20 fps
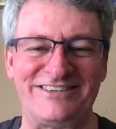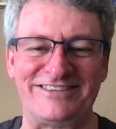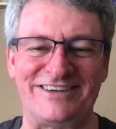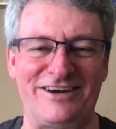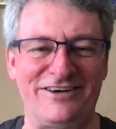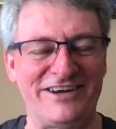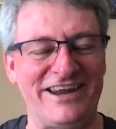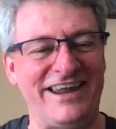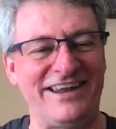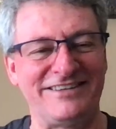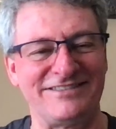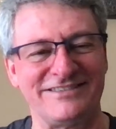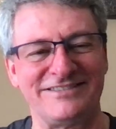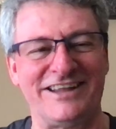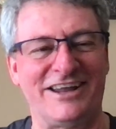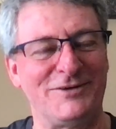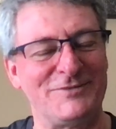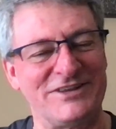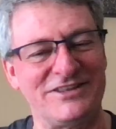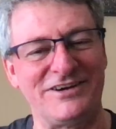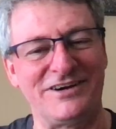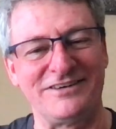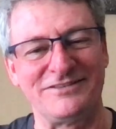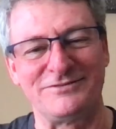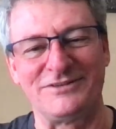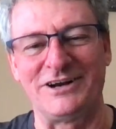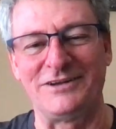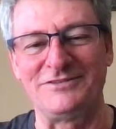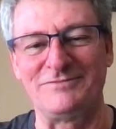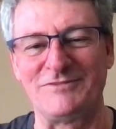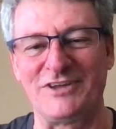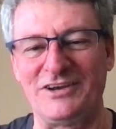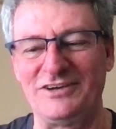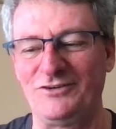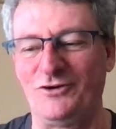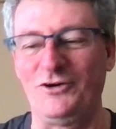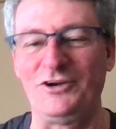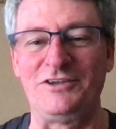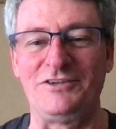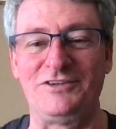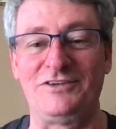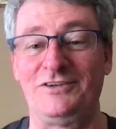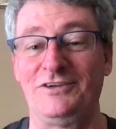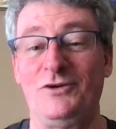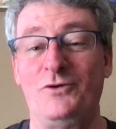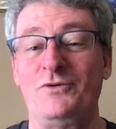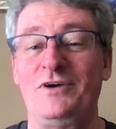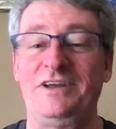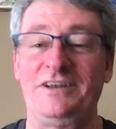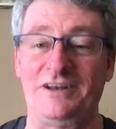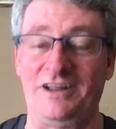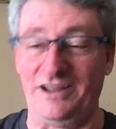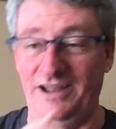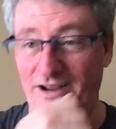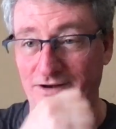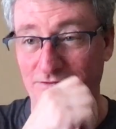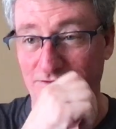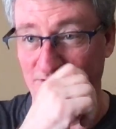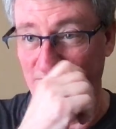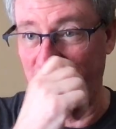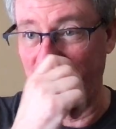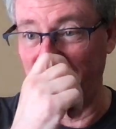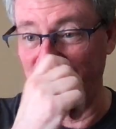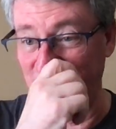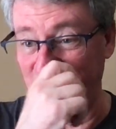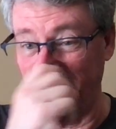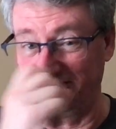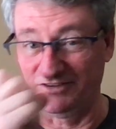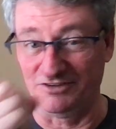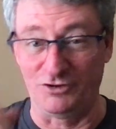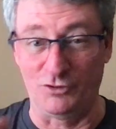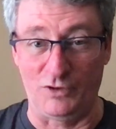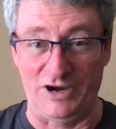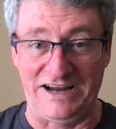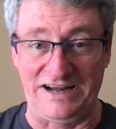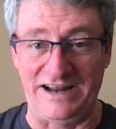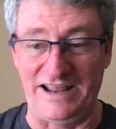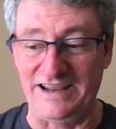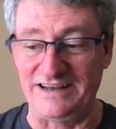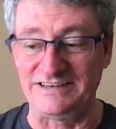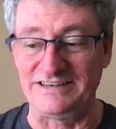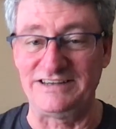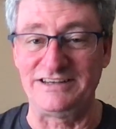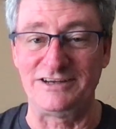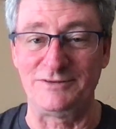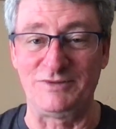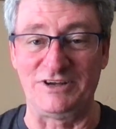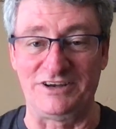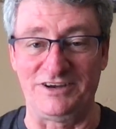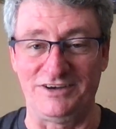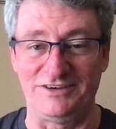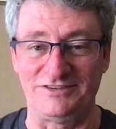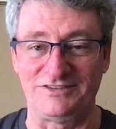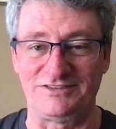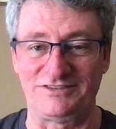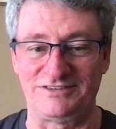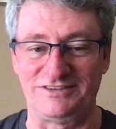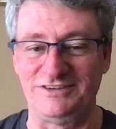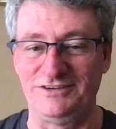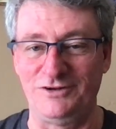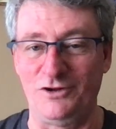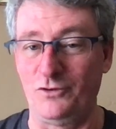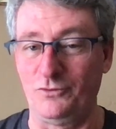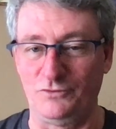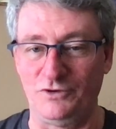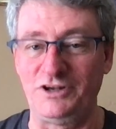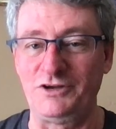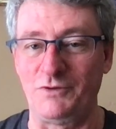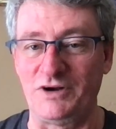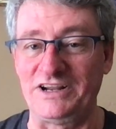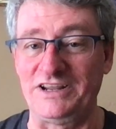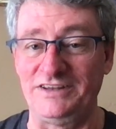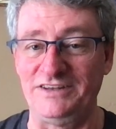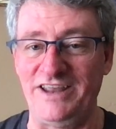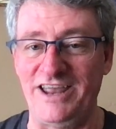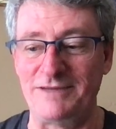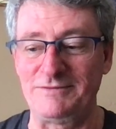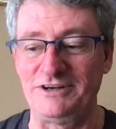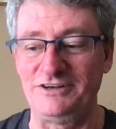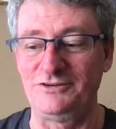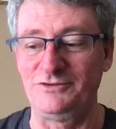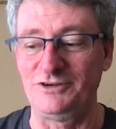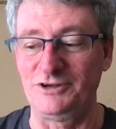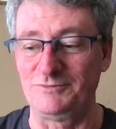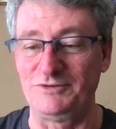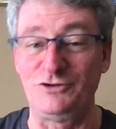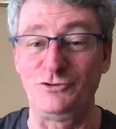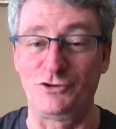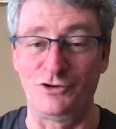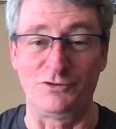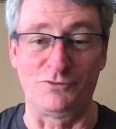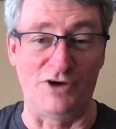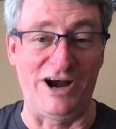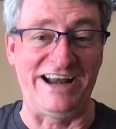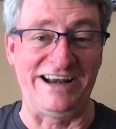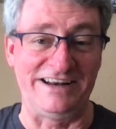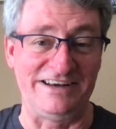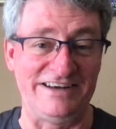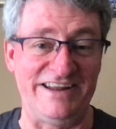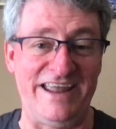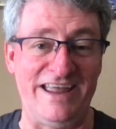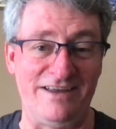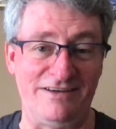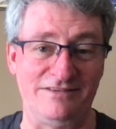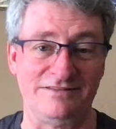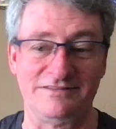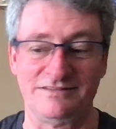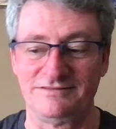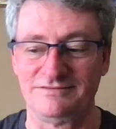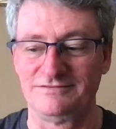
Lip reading: Okay, that'll be there when I'm done. Or you know what? I don't think this is a great idea because you don't really want to get in the habit of doing it. But you could write it down.